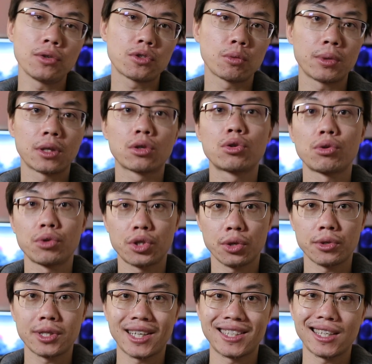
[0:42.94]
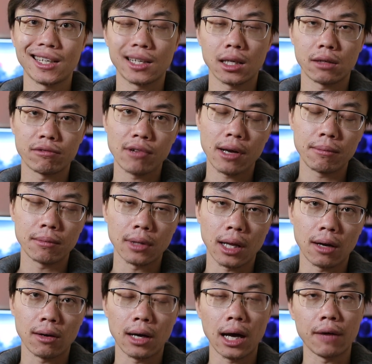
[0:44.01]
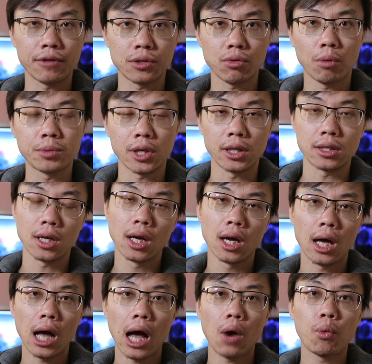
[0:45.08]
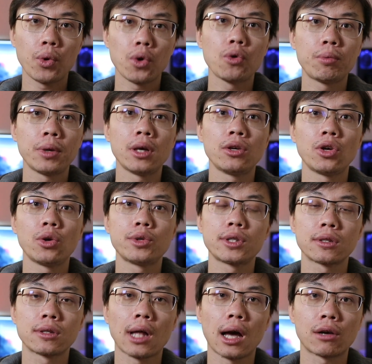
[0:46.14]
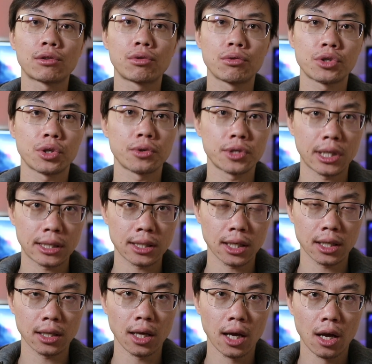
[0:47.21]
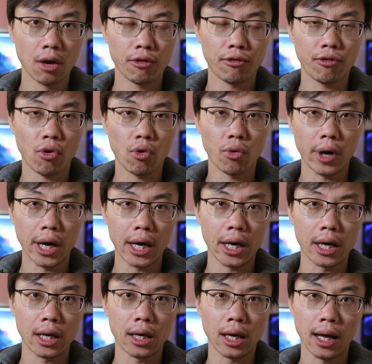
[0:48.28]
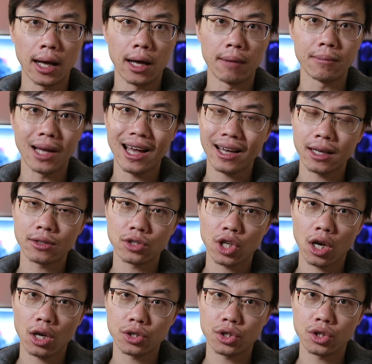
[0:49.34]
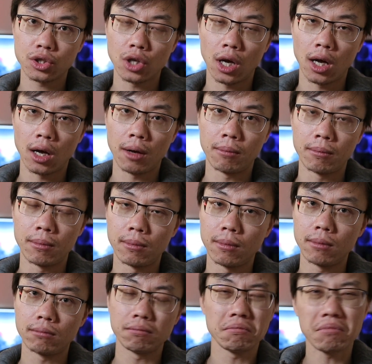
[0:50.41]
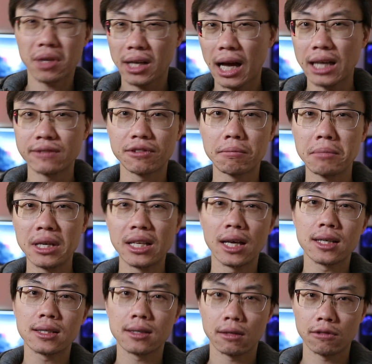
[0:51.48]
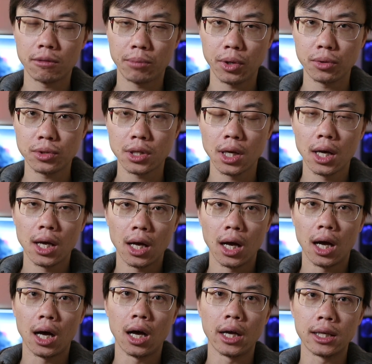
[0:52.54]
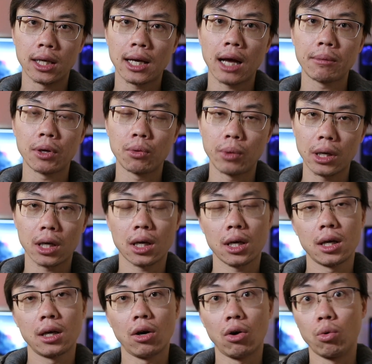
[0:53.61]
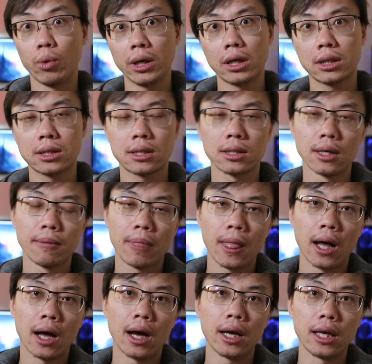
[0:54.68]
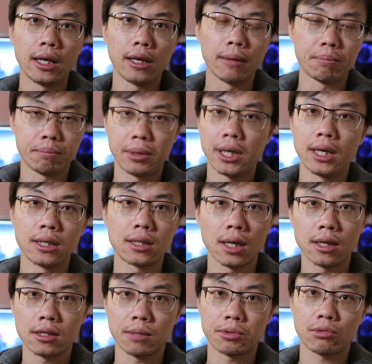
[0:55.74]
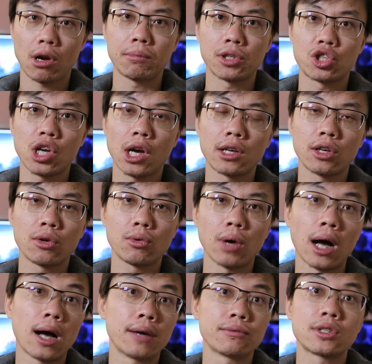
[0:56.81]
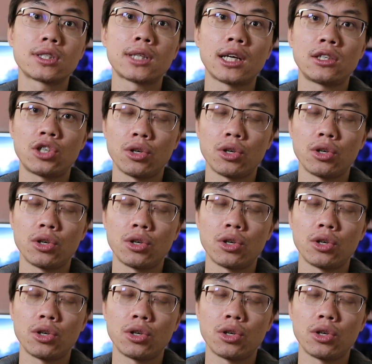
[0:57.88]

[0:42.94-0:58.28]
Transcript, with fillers: it used to be the Crucial 16 gig RAM, now I have swapped it. I will be using that Crucial 16 for a um, Hackintosh um, kind of a media server build uh, in the coming week or weeks. Uh, please uh, subscribe to the channel and stay